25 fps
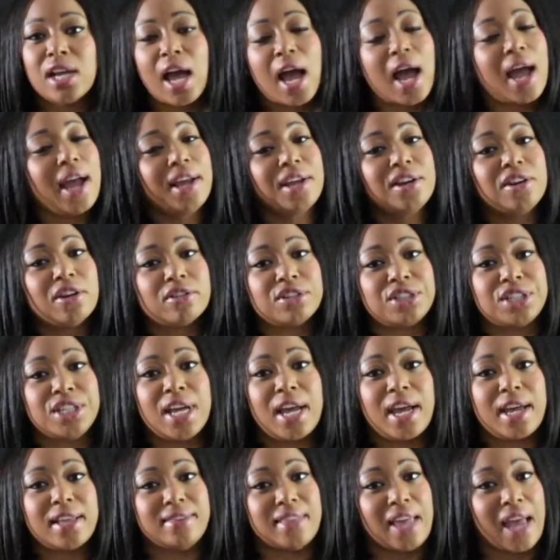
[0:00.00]
I didn't know she
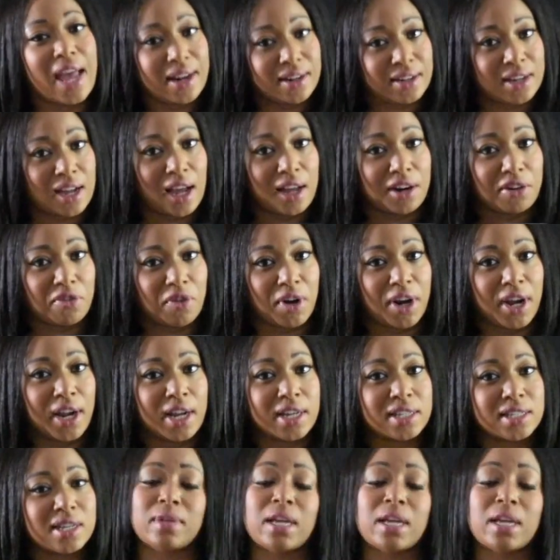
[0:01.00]
had that kind of range.